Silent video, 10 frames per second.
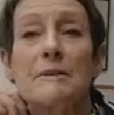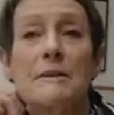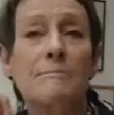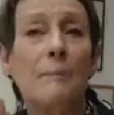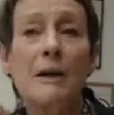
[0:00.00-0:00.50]
the
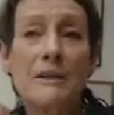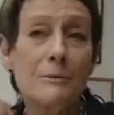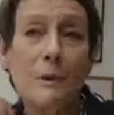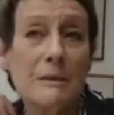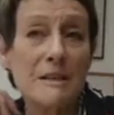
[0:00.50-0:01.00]

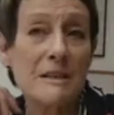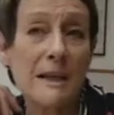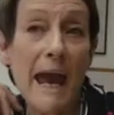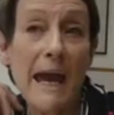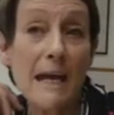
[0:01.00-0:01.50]
Spider-Woman's
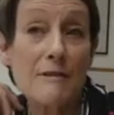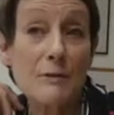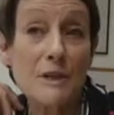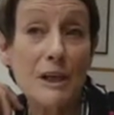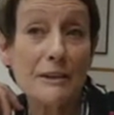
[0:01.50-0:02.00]
cave,
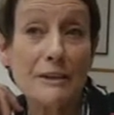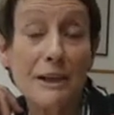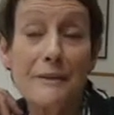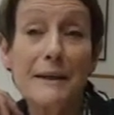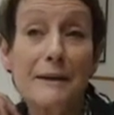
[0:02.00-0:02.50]
which actually
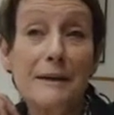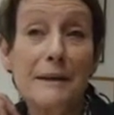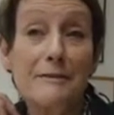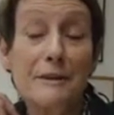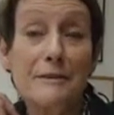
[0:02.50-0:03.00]
I think I
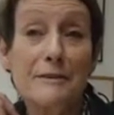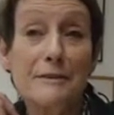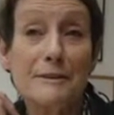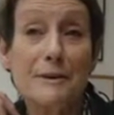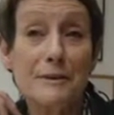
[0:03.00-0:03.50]
even
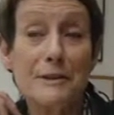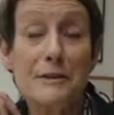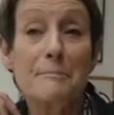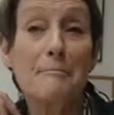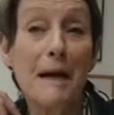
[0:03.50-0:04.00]
started
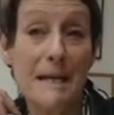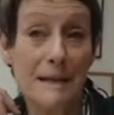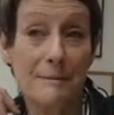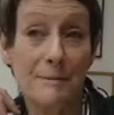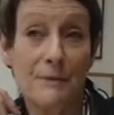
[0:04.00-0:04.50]
to
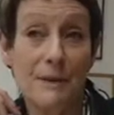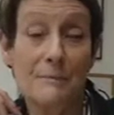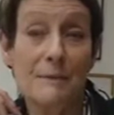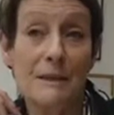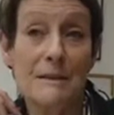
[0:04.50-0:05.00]
make, but
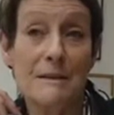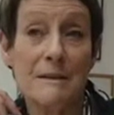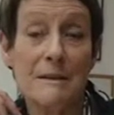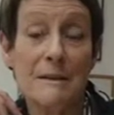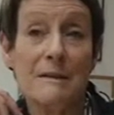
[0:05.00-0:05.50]
then we
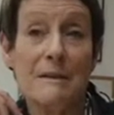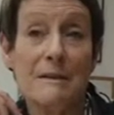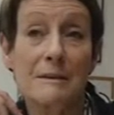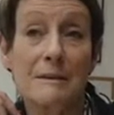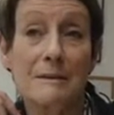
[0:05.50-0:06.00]
decided
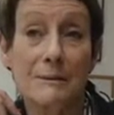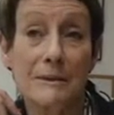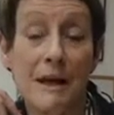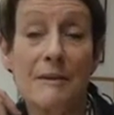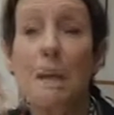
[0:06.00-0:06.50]
not to
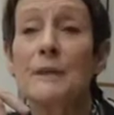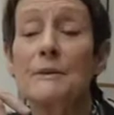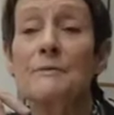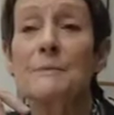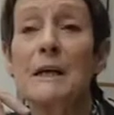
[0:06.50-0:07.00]
have.
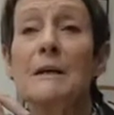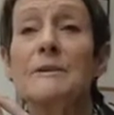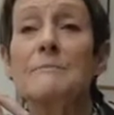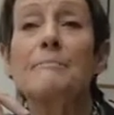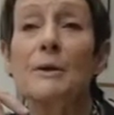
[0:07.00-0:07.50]
We had
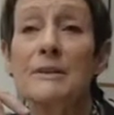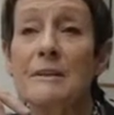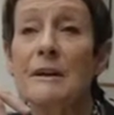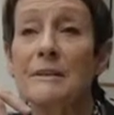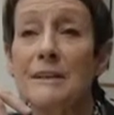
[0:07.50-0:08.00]
a
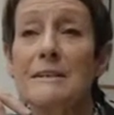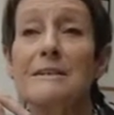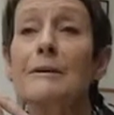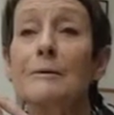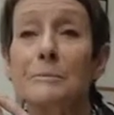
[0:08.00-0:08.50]
polystyrene
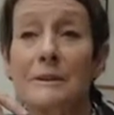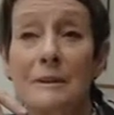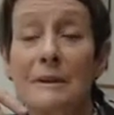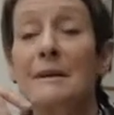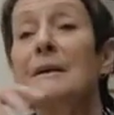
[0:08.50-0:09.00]
sculptor,
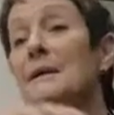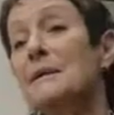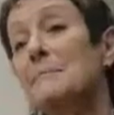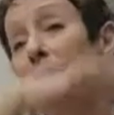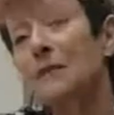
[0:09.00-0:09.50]
and
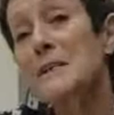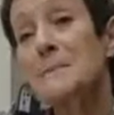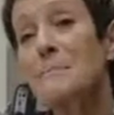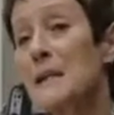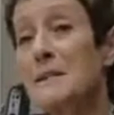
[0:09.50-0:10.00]
he built this
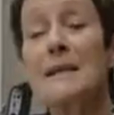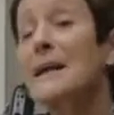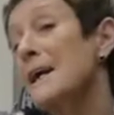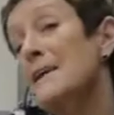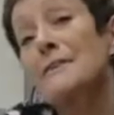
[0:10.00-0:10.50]
amazing
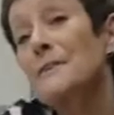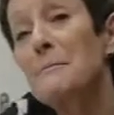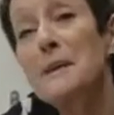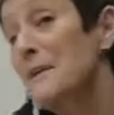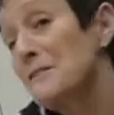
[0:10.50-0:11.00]
cave, and then
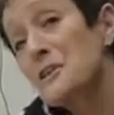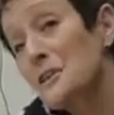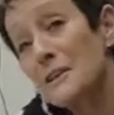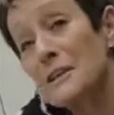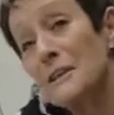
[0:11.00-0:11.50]
we never
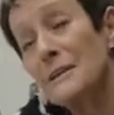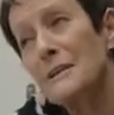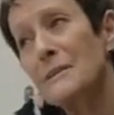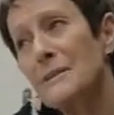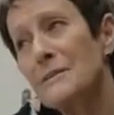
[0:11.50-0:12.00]
shot it.
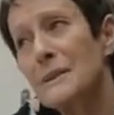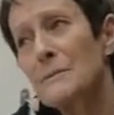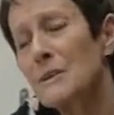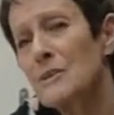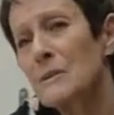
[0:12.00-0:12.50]
Don't think
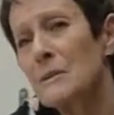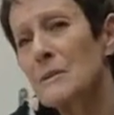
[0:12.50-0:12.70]
we shot.